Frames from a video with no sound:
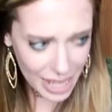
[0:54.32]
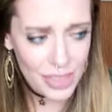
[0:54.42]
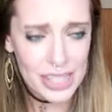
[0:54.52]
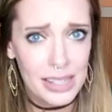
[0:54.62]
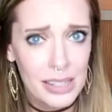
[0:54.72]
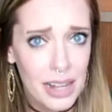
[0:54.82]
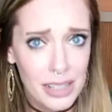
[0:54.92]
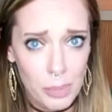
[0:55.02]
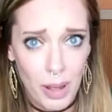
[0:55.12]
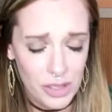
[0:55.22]
This is
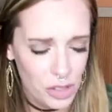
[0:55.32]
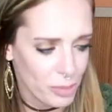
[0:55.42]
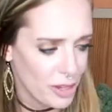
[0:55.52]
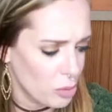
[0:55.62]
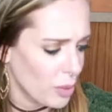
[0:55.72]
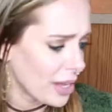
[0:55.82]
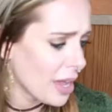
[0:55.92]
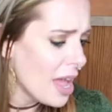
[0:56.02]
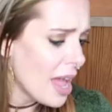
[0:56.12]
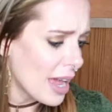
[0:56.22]
not sponsored, by the
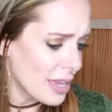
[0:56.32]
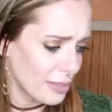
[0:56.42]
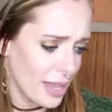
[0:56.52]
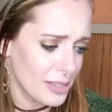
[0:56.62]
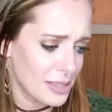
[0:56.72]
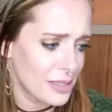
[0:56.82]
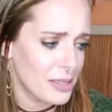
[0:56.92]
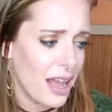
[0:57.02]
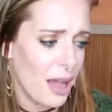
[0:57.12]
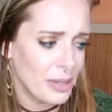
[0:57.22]
way, unless,
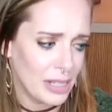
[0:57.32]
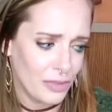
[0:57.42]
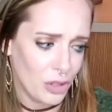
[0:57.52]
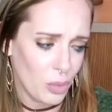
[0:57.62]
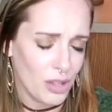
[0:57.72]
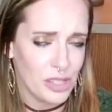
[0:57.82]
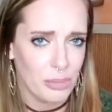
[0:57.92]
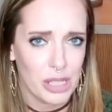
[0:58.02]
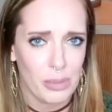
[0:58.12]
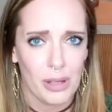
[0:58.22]
I mean, if it was, it'd
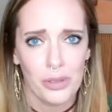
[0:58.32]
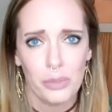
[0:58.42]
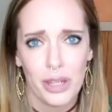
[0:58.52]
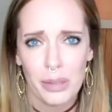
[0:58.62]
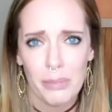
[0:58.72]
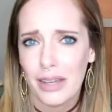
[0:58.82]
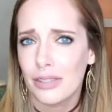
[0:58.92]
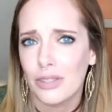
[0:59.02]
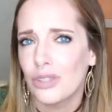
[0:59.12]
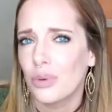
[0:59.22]
be sponsored by the
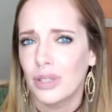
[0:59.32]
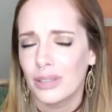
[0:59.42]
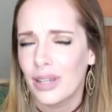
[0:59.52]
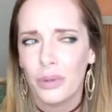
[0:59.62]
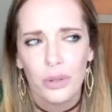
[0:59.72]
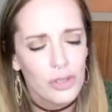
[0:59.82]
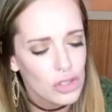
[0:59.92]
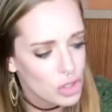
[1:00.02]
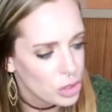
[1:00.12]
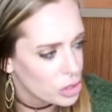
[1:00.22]
Macedonian. I don't know if
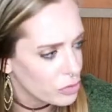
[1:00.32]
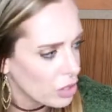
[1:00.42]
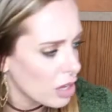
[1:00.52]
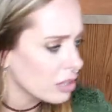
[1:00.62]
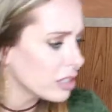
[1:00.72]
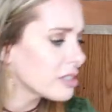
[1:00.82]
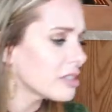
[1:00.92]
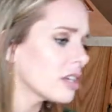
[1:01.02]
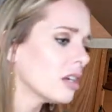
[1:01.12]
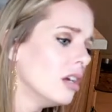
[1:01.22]
it's Church of God. Let's see.